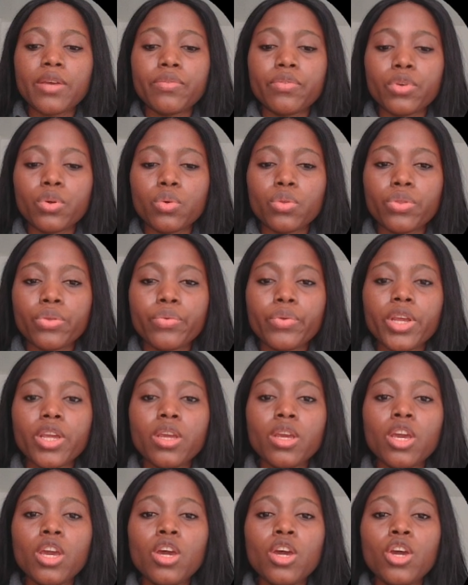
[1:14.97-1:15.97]
by V E O
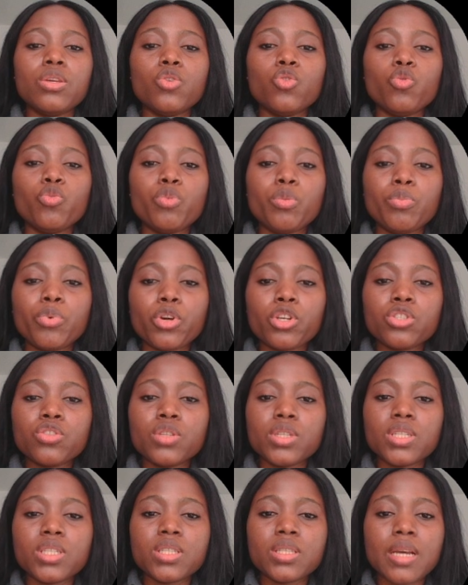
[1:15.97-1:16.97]
three. You'll be brought
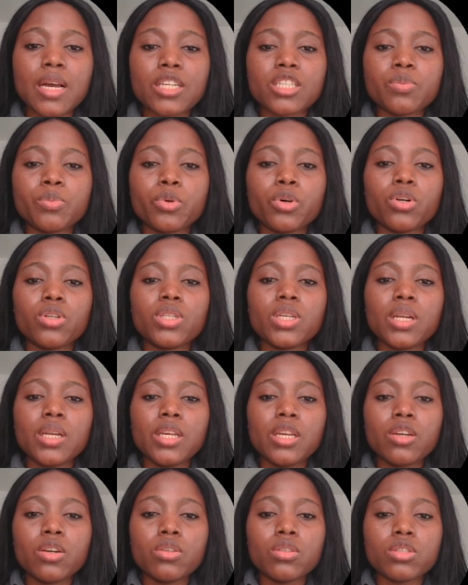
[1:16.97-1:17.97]
to this dashboard.
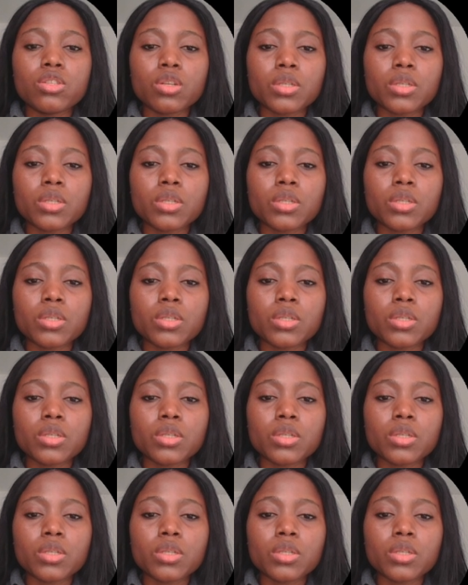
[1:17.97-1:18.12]
Click on